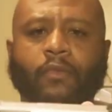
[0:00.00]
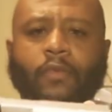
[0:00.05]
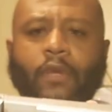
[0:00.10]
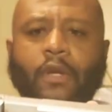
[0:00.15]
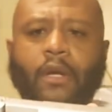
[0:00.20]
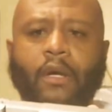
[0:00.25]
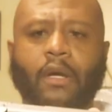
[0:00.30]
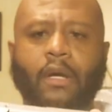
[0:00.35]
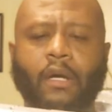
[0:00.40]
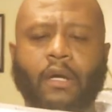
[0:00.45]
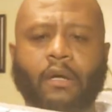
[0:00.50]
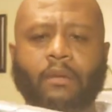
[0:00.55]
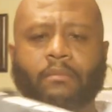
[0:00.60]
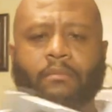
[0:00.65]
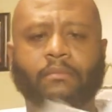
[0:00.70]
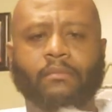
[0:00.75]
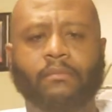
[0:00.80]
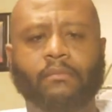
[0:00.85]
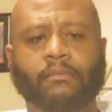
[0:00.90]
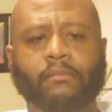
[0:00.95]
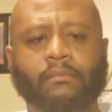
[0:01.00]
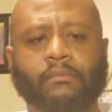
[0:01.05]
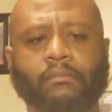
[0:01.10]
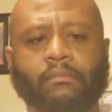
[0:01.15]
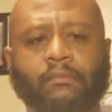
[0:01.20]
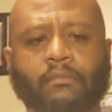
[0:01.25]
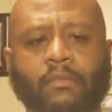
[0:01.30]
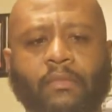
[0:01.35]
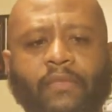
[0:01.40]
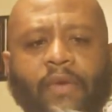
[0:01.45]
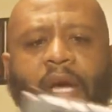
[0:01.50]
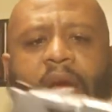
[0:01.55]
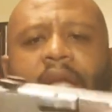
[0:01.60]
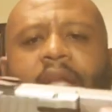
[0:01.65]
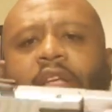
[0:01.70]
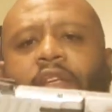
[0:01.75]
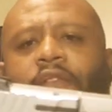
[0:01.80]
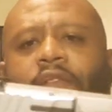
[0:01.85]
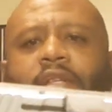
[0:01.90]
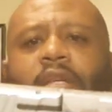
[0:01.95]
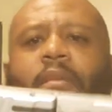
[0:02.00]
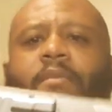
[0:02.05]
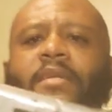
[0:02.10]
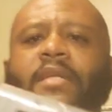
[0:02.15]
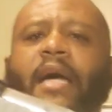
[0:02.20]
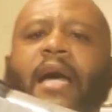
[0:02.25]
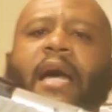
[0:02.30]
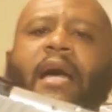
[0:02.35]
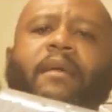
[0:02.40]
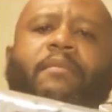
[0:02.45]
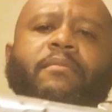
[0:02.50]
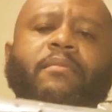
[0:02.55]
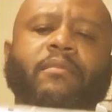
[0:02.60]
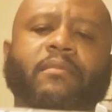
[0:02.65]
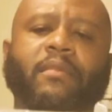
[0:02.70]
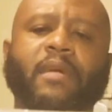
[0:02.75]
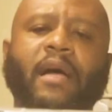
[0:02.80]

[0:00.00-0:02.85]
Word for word: Uh, I had this for some time.